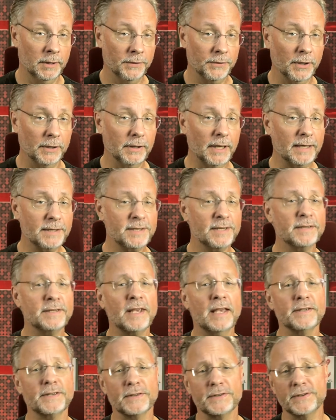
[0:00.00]
The Lexus
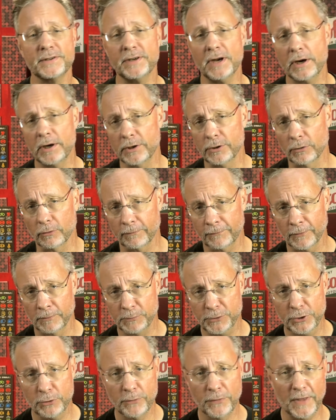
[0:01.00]
has a stereo from
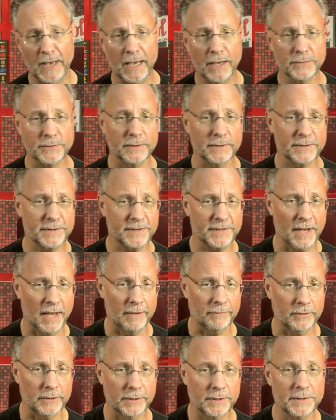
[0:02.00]
2007.